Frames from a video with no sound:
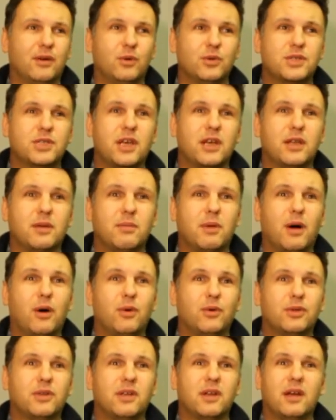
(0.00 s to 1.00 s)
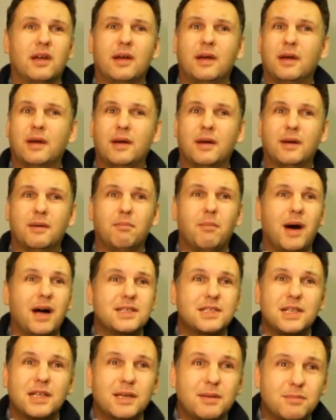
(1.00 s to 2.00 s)
who's scared about
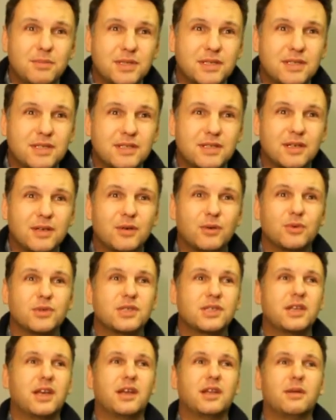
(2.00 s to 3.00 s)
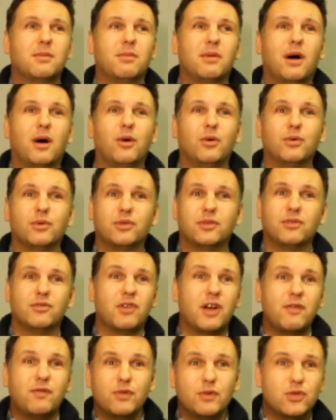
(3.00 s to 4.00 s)
Muslims, who's scared about
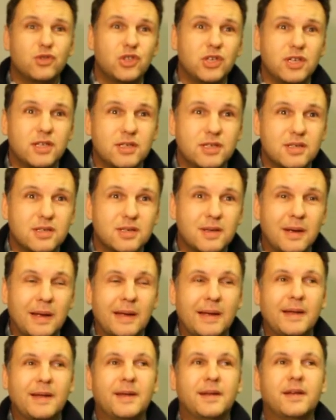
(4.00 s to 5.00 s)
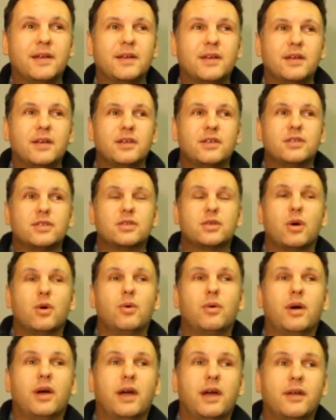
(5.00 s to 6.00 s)
refugees.
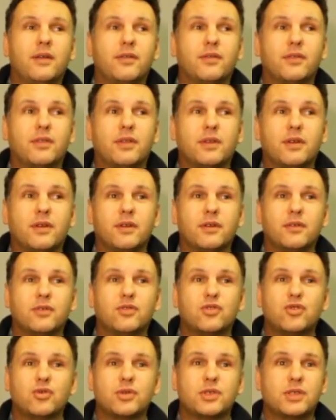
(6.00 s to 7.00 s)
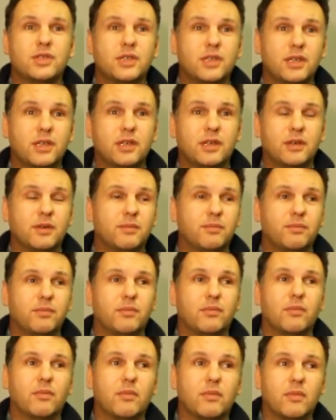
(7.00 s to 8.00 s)
So, and to see
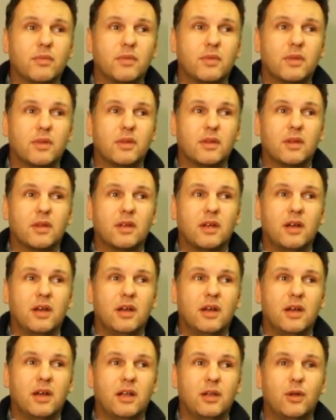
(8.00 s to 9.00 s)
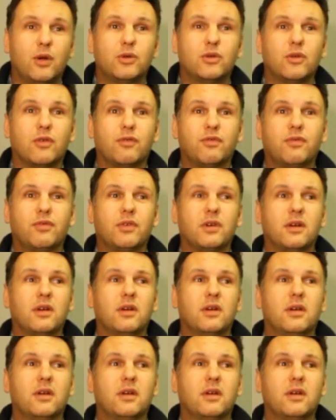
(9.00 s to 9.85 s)
a lot of